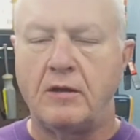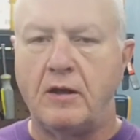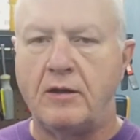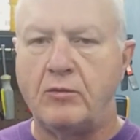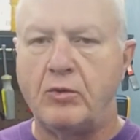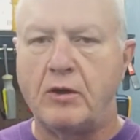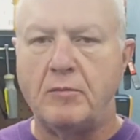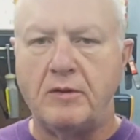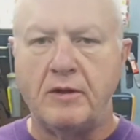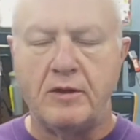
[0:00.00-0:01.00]
at the
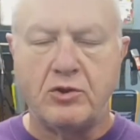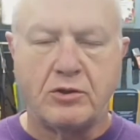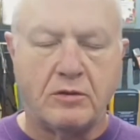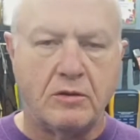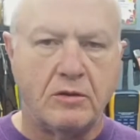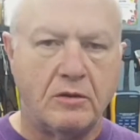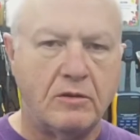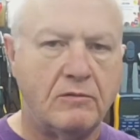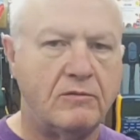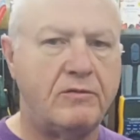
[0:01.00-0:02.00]
recommendation
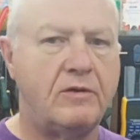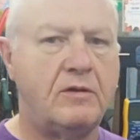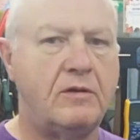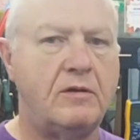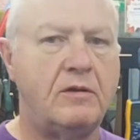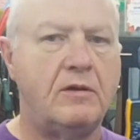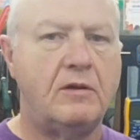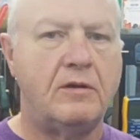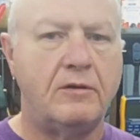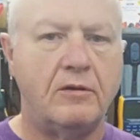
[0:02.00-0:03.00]
of
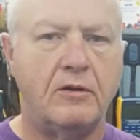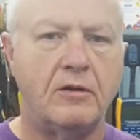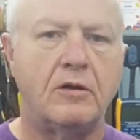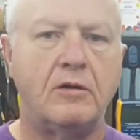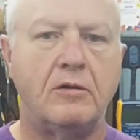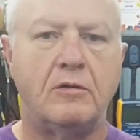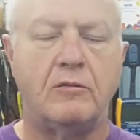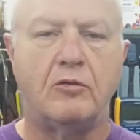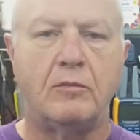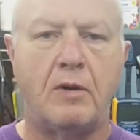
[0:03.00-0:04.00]
Doug
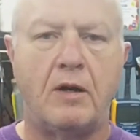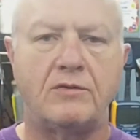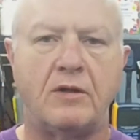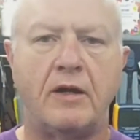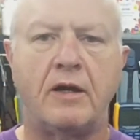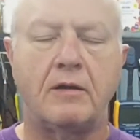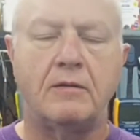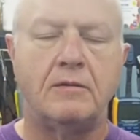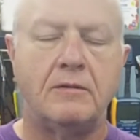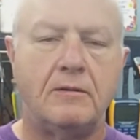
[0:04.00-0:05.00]
over at Moslack.
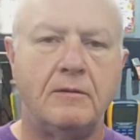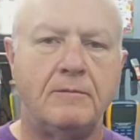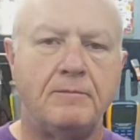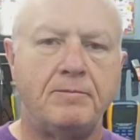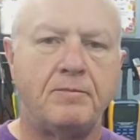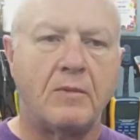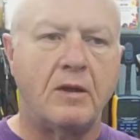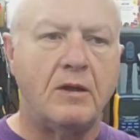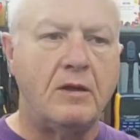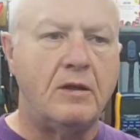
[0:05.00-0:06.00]

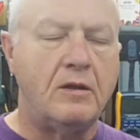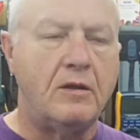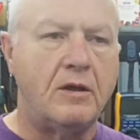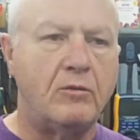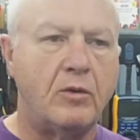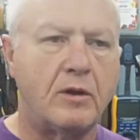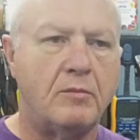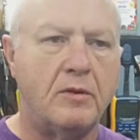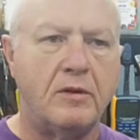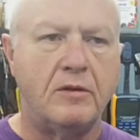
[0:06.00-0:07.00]
He had
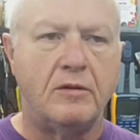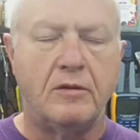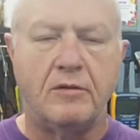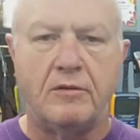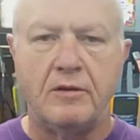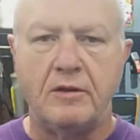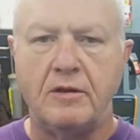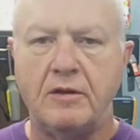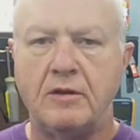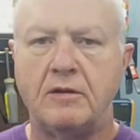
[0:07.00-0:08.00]
recommended
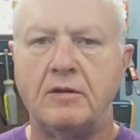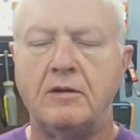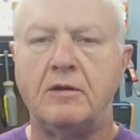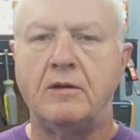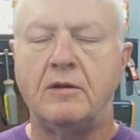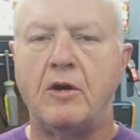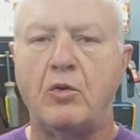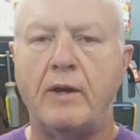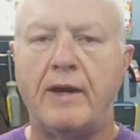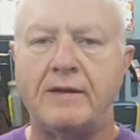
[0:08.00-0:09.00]
the
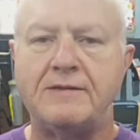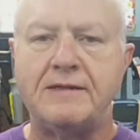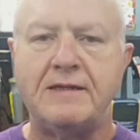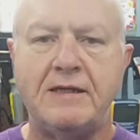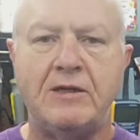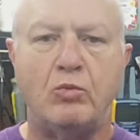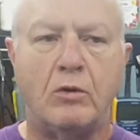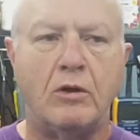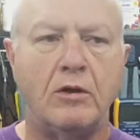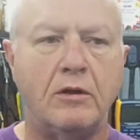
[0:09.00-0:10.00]
Kodak
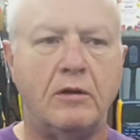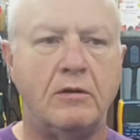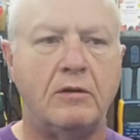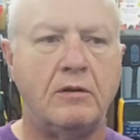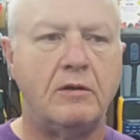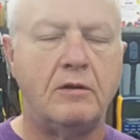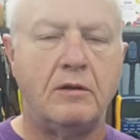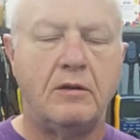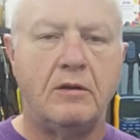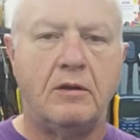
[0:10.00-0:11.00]
ZE-1
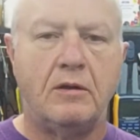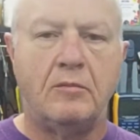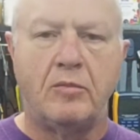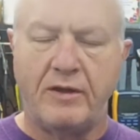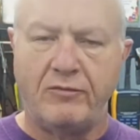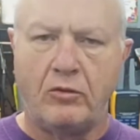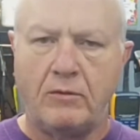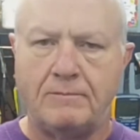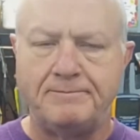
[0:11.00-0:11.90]
Play-ful,